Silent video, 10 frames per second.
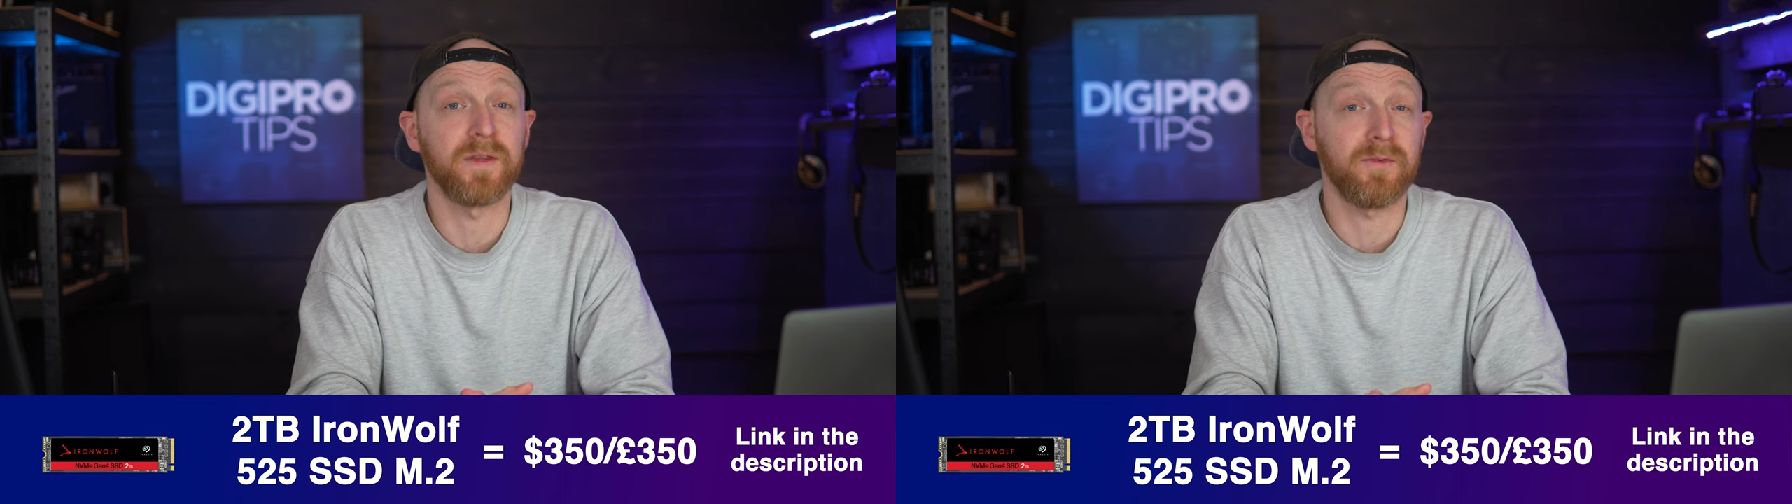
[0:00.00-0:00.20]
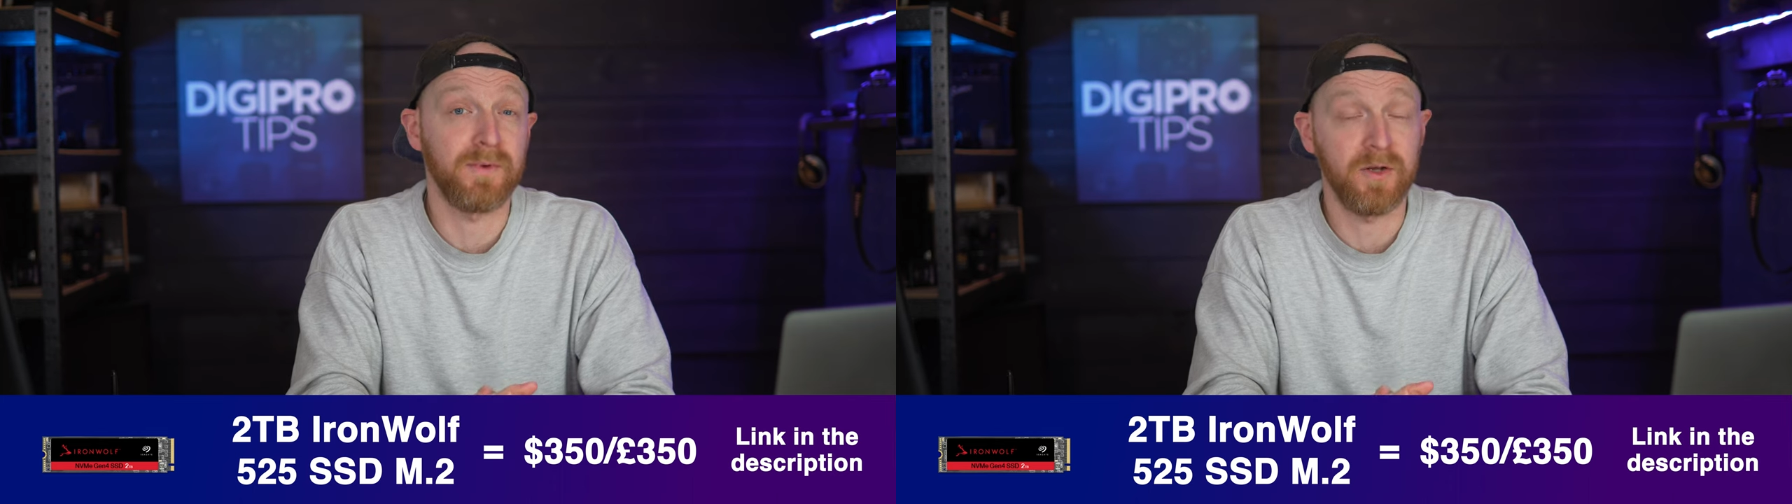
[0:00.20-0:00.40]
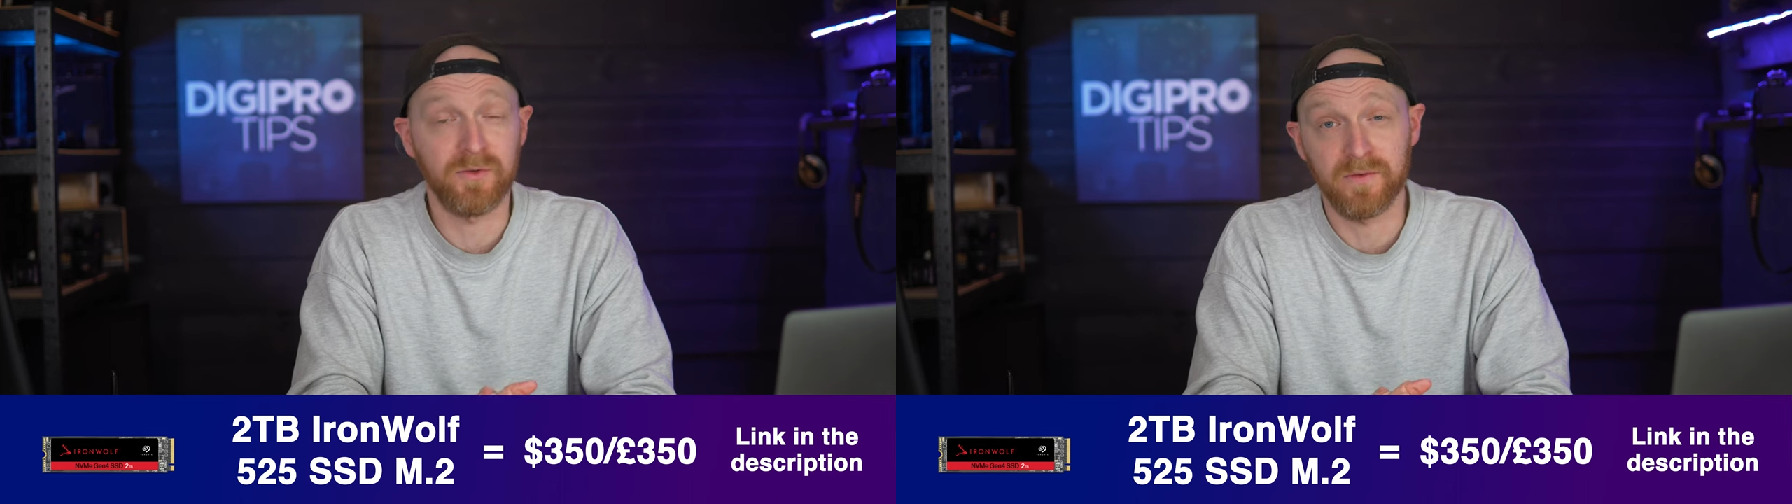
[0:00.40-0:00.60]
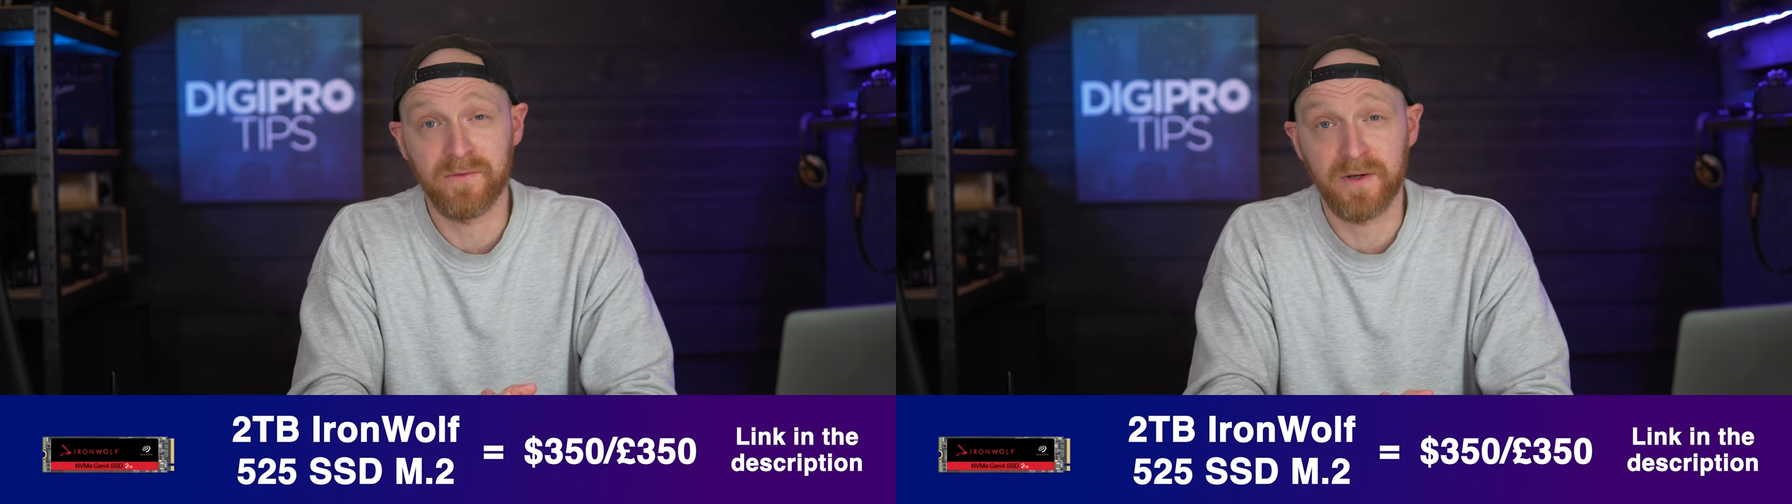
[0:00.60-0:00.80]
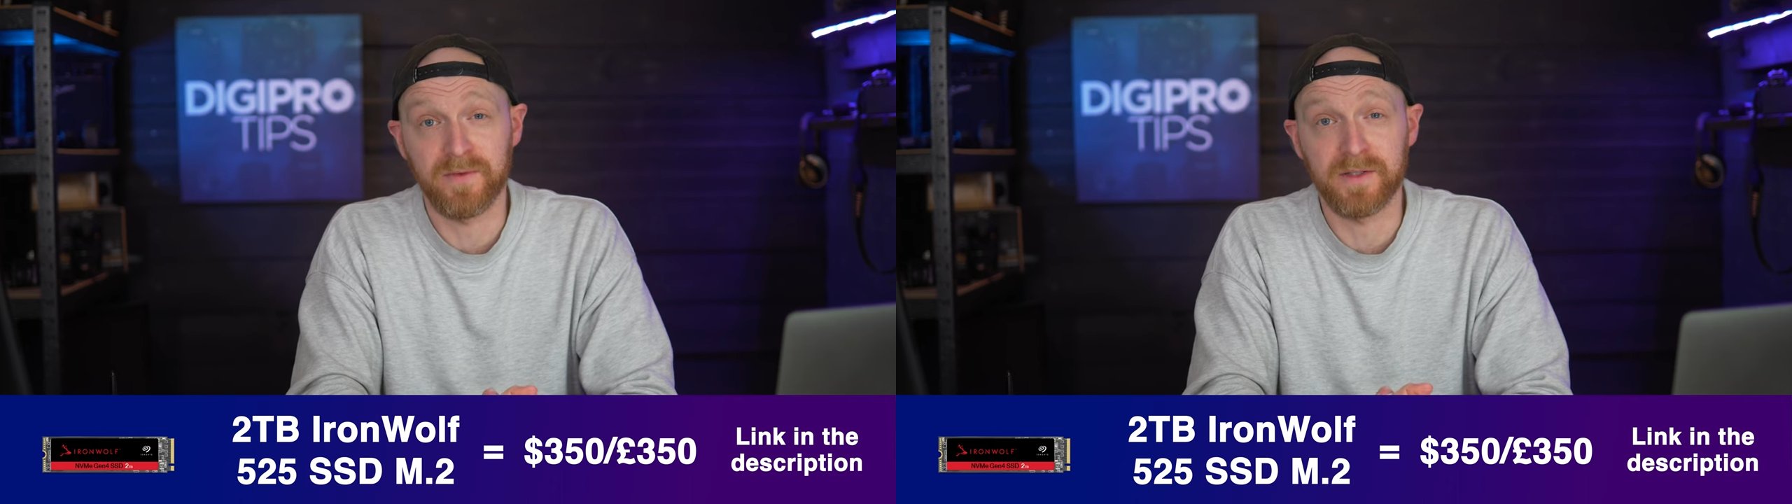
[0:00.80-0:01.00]
the
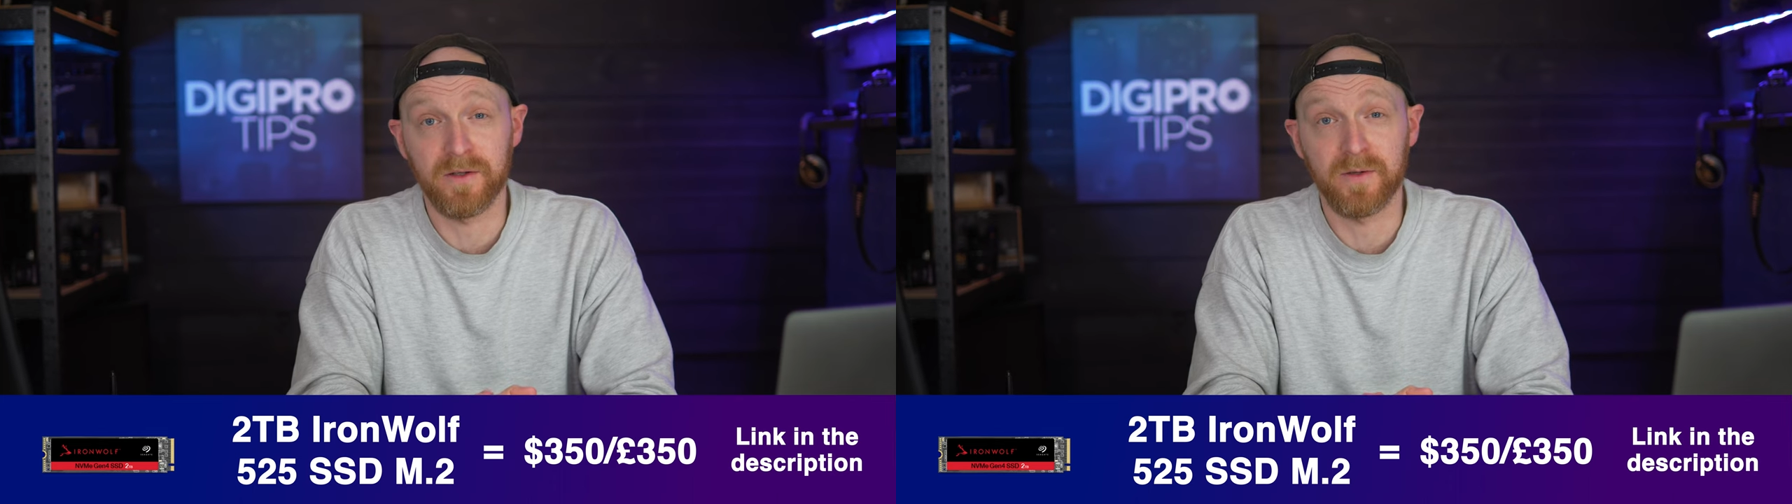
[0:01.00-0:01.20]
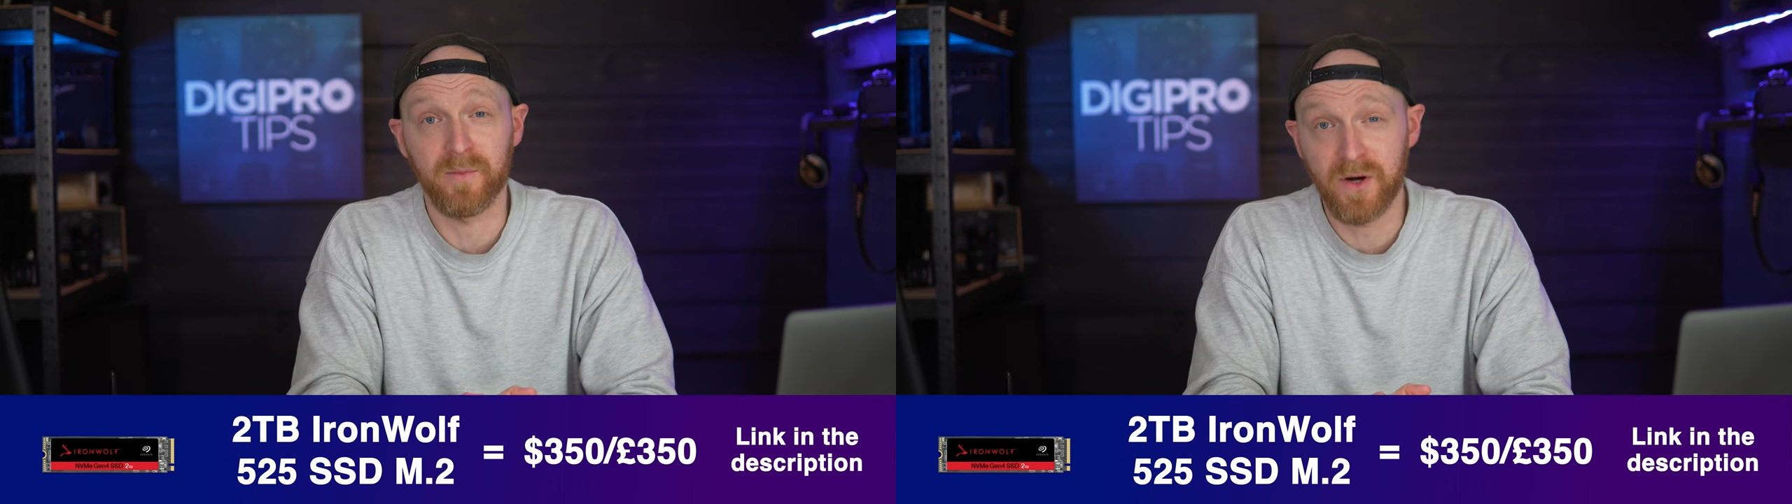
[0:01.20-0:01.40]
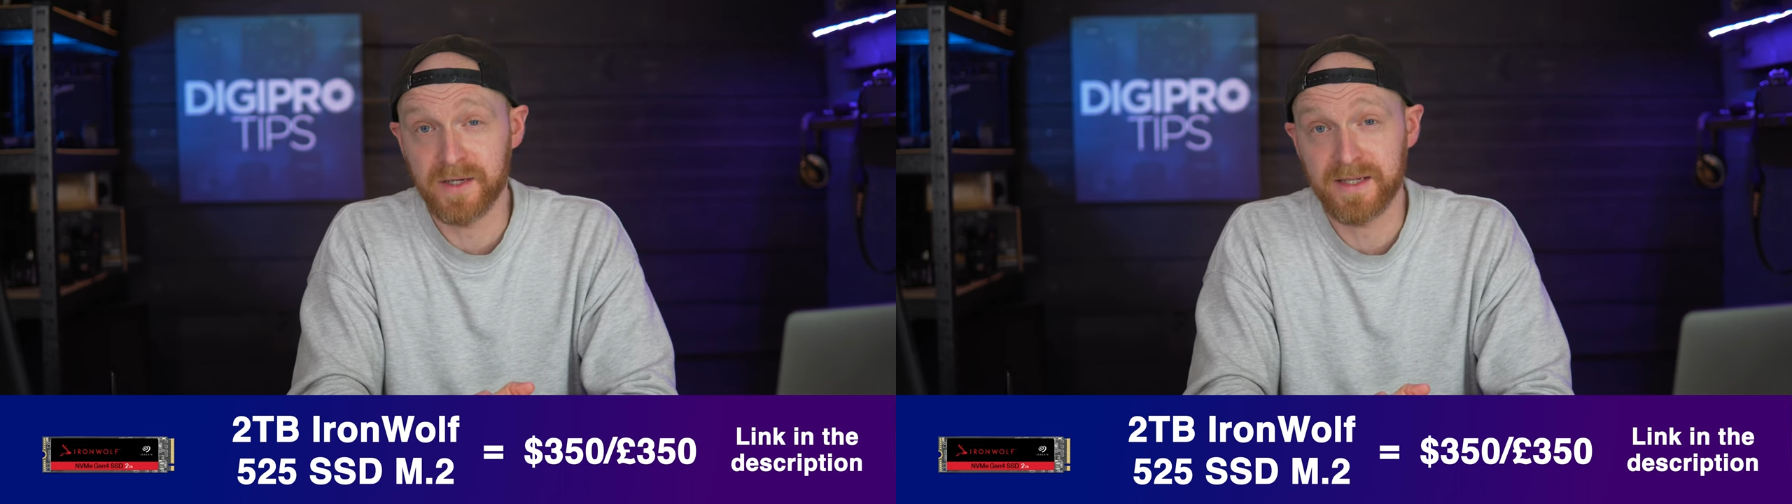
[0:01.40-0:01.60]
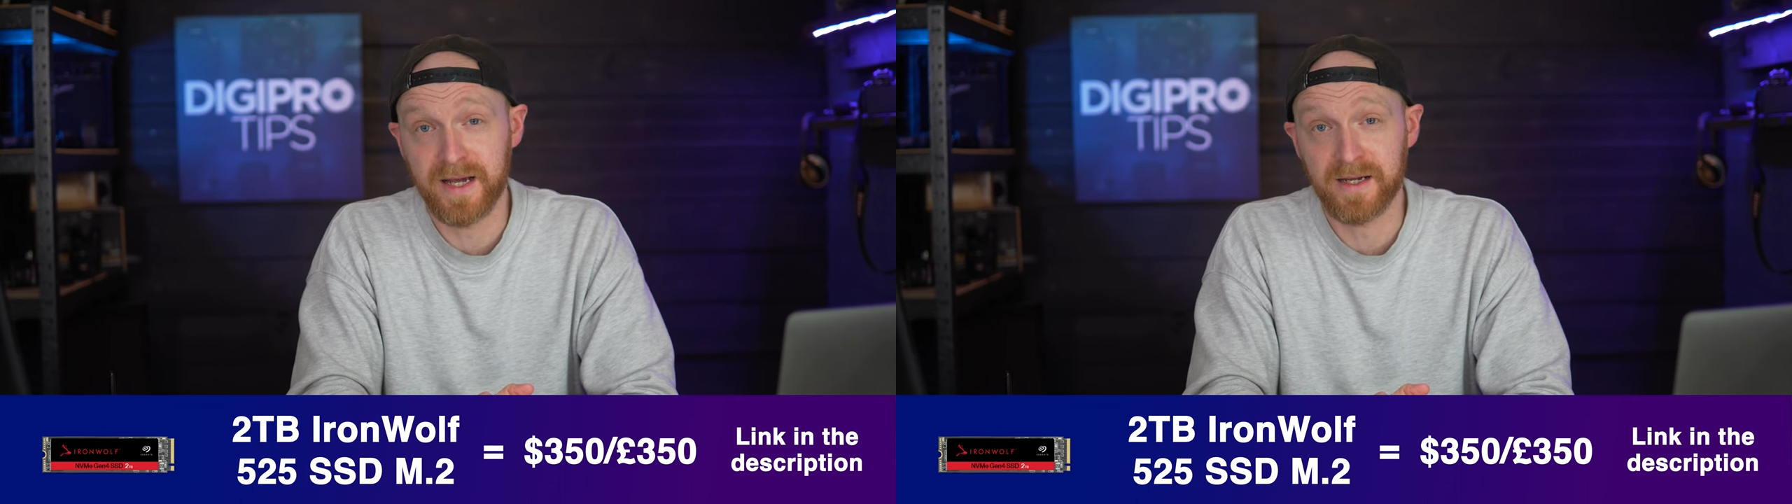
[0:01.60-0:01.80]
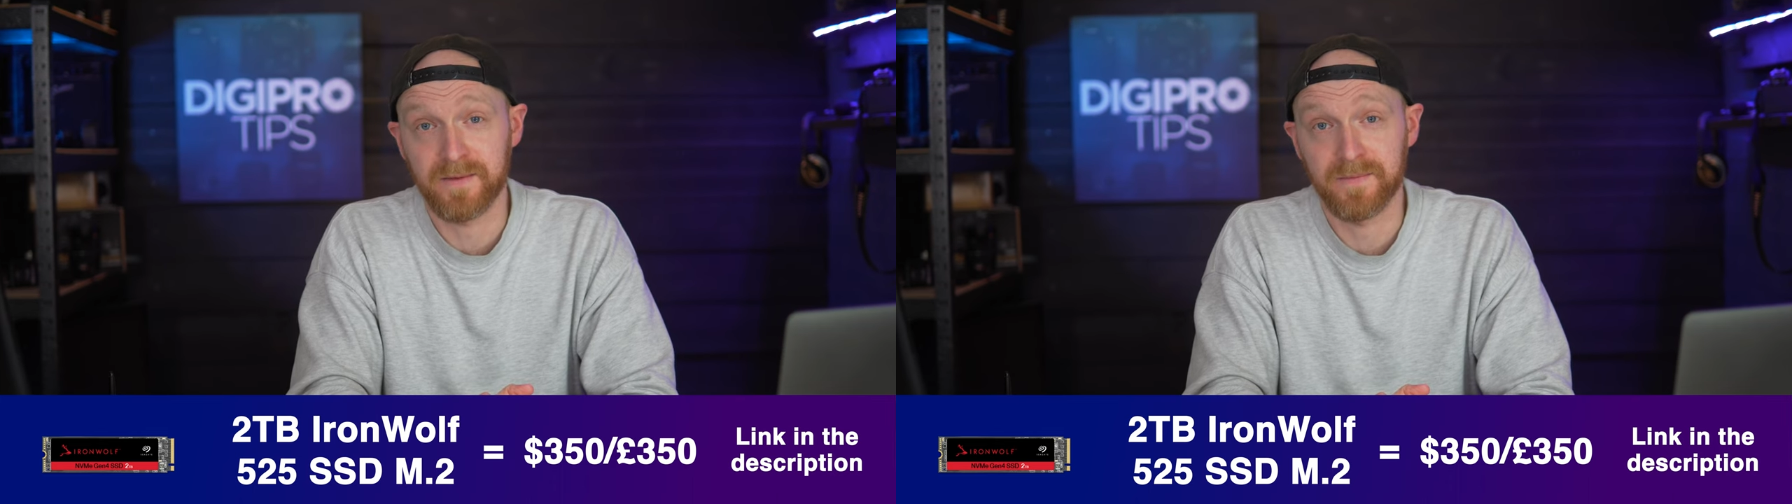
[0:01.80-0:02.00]
$350 price tag,